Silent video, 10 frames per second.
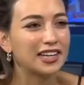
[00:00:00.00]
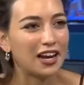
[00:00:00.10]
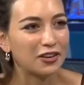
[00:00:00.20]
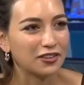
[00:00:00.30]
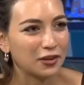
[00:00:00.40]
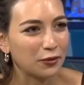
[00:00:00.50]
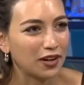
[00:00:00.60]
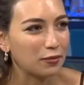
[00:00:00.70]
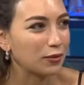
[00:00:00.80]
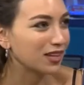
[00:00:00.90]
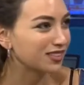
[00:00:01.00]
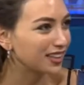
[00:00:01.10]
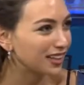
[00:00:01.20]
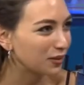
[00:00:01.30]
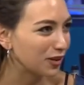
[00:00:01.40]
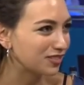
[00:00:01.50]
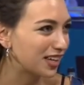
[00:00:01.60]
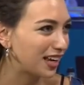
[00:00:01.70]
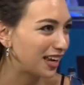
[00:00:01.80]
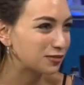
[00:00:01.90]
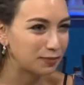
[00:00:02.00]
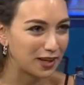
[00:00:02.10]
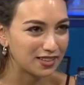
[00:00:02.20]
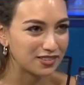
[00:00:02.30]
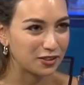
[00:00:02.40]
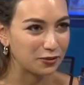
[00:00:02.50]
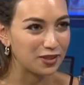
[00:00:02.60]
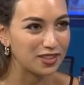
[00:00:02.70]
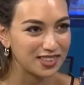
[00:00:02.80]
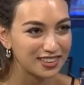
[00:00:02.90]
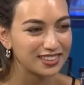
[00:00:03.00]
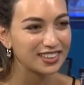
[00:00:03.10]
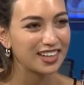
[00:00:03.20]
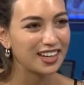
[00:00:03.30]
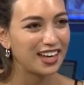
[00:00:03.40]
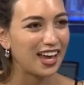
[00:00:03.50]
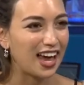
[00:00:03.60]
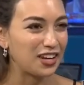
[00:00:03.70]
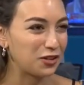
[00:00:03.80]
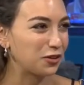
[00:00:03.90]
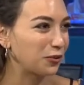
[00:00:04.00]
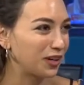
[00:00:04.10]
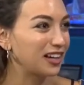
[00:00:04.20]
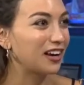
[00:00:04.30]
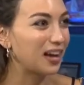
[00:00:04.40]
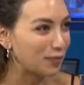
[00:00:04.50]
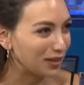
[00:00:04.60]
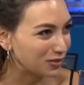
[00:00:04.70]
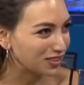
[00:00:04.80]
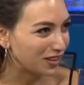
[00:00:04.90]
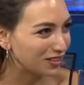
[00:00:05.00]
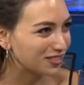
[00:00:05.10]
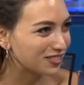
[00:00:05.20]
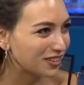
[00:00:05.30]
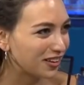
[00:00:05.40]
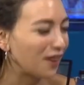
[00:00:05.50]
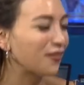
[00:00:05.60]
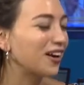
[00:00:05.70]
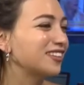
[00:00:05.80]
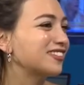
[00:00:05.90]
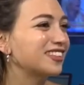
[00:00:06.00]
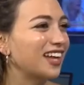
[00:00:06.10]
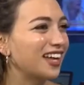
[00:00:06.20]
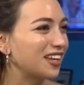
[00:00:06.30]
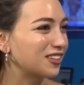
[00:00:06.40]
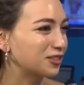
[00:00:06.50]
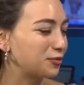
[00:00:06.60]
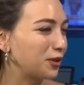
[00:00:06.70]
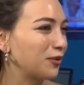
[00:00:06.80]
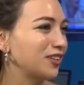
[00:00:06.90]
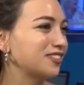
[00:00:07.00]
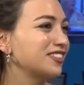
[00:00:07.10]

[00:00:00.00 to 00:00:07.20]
along the world. Brazil was the last place you visit, and you were in Lollapalooza also. How was that experience?